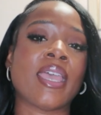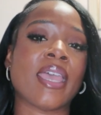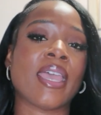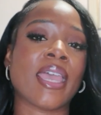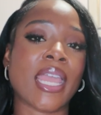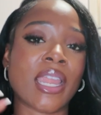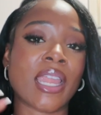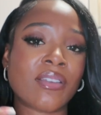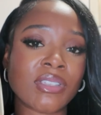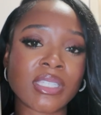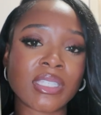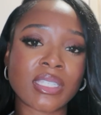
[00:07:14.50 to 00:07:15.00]

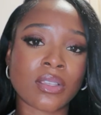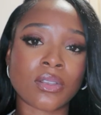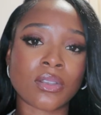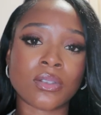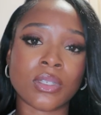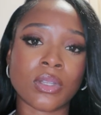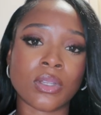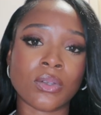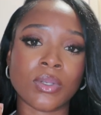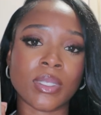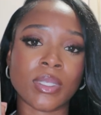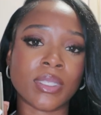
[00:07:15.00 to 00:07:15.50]
every single
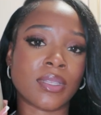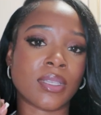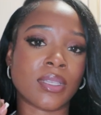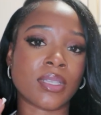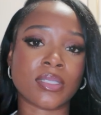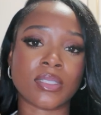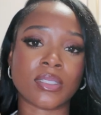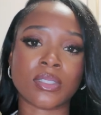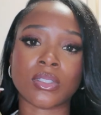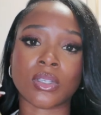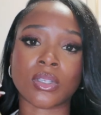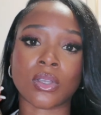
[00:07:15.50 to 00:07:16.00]
note in
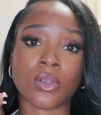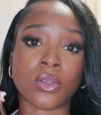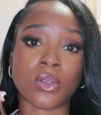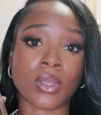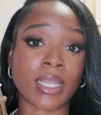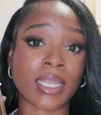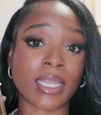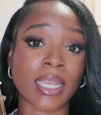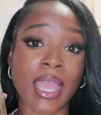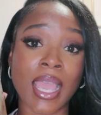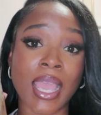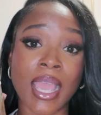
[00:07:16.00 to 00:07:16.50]
this. So
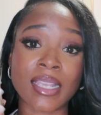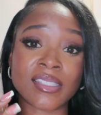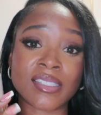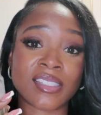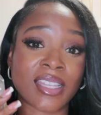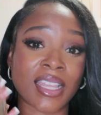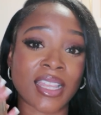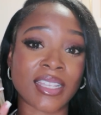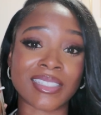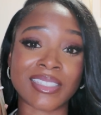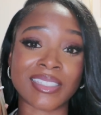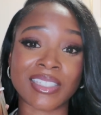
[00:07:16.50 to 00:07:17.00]
it has
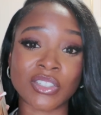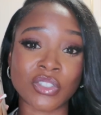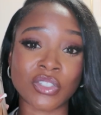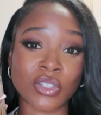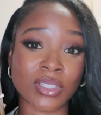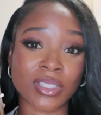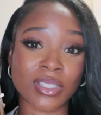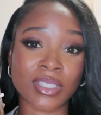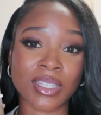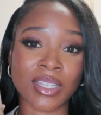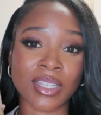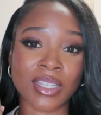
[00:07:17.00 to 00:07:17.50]
that
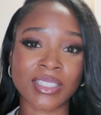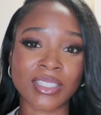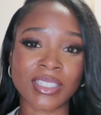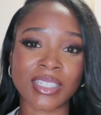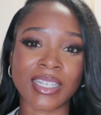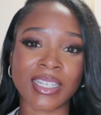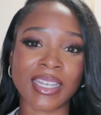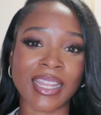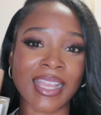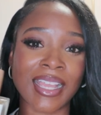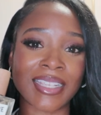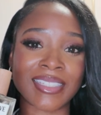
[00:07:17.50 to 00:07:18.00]
citrus touch.
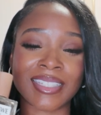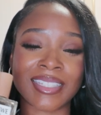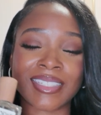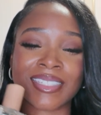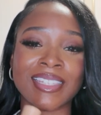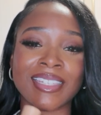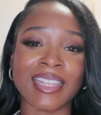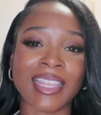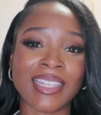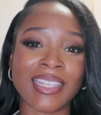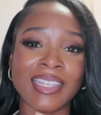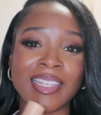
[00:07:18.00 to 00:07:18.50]
It has a
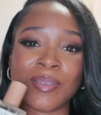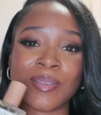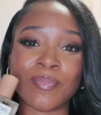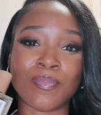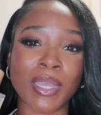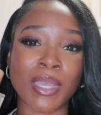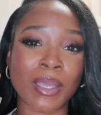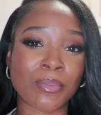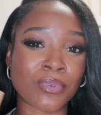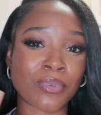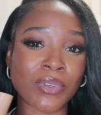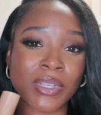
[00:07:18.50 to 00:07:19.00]
slightly
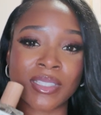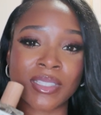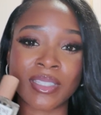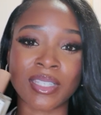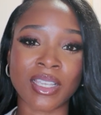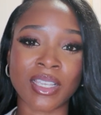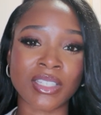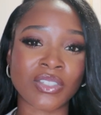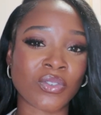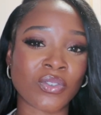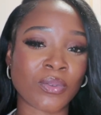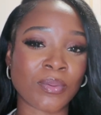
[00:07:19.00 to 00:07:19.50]
peppery
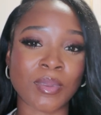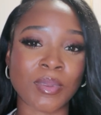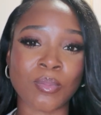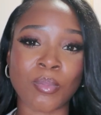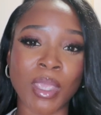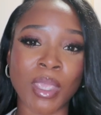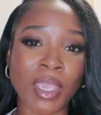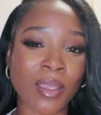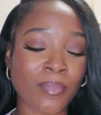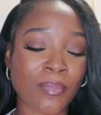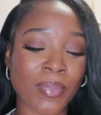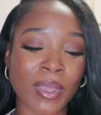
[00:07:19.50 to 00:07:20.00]
touch from the
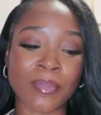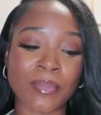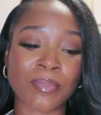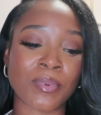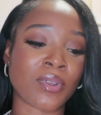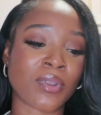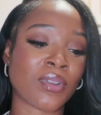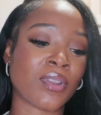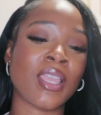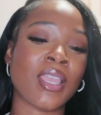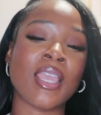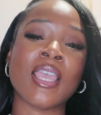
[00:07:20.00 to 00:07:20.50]
pink
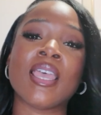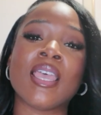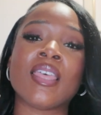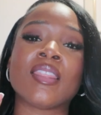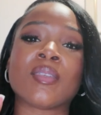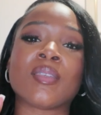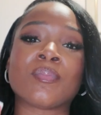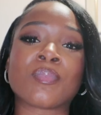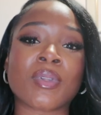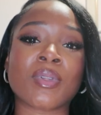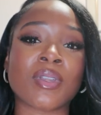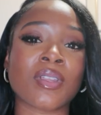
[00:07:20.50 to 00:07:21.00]
pepper.
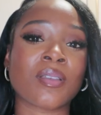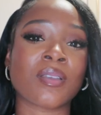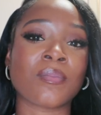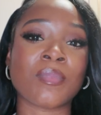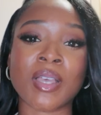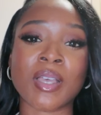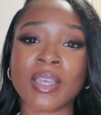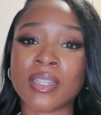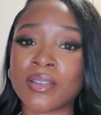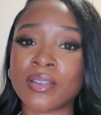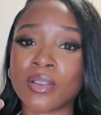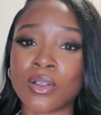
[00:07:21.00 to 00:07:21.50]
The
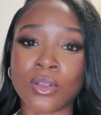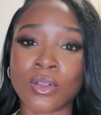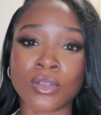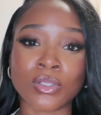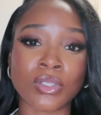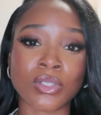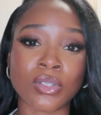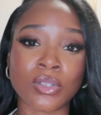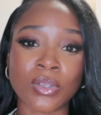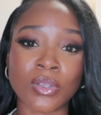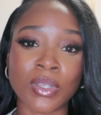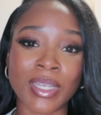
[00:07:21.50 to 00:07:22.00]
bergamot
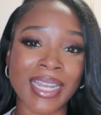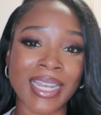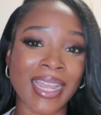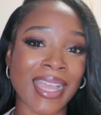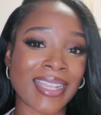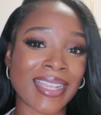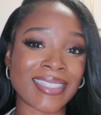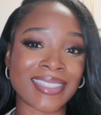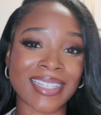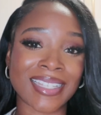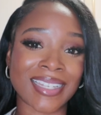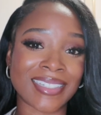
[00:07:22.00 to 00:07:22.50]
also, it
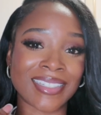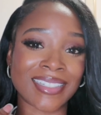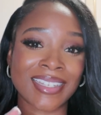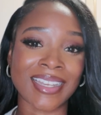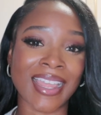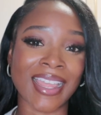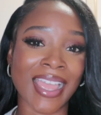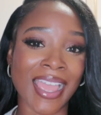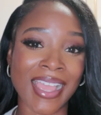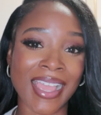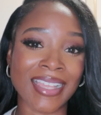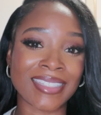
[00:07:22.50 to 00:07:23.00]
has that,
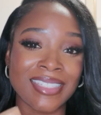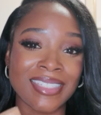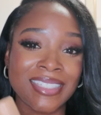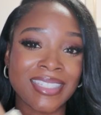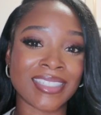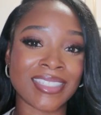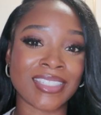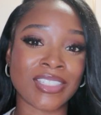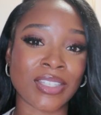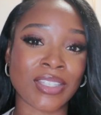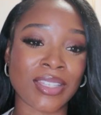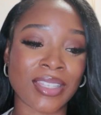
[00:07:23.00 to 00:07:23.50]
adds
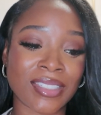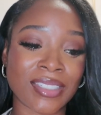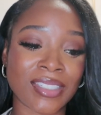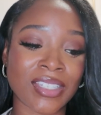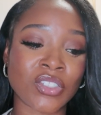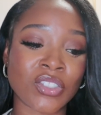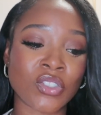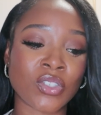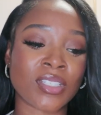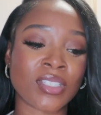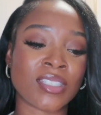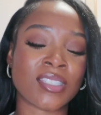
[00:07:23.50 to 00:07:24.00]
to the
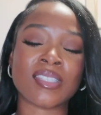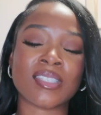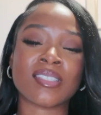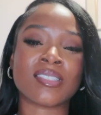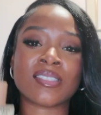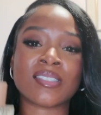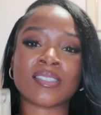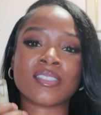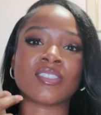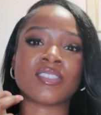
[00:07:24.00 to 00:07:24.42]
citrusy